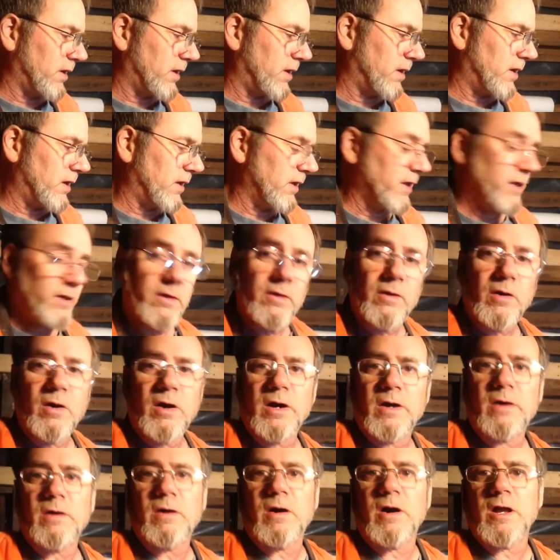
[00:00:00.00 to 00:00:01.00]
uh, in
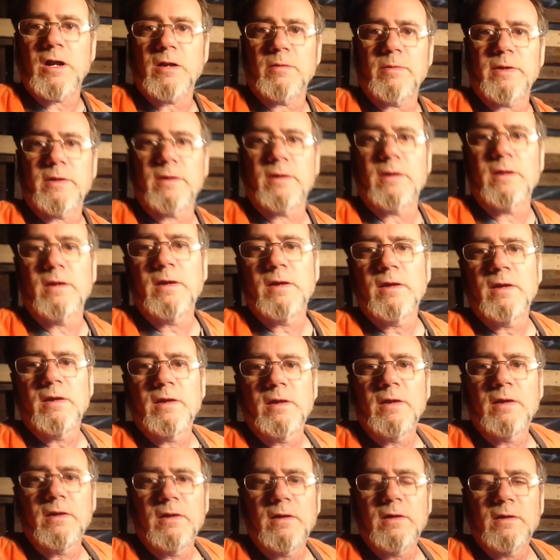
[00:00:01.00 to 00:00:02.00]
our ottoman
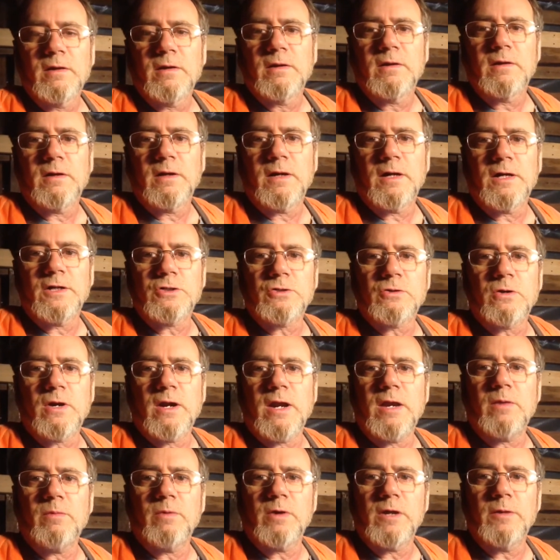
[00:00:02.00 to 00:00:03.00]
uh,
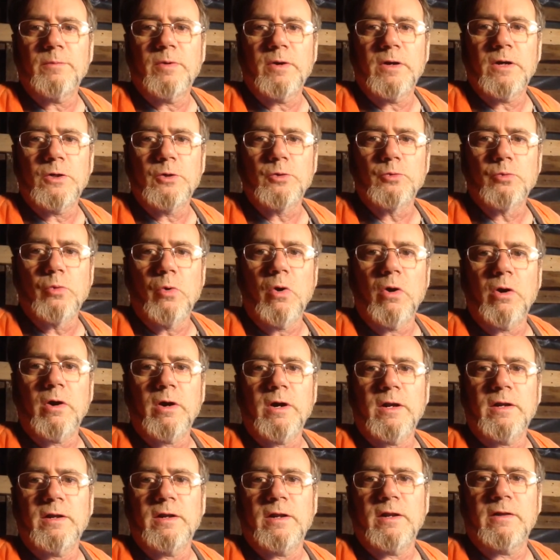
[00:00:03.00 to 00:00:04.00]
tray, we're going to put a
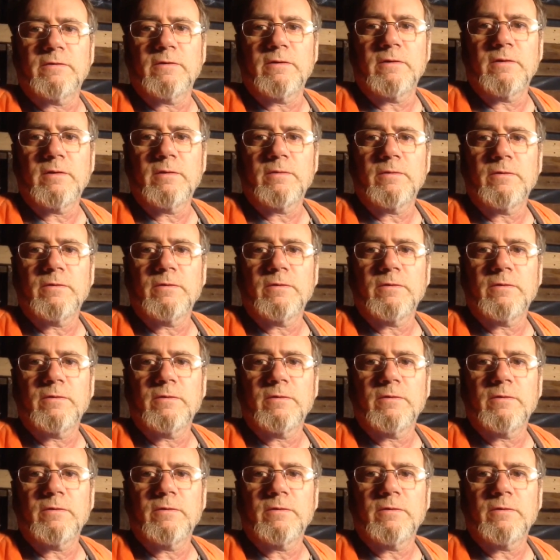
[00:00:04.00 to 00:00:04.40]
drawer in it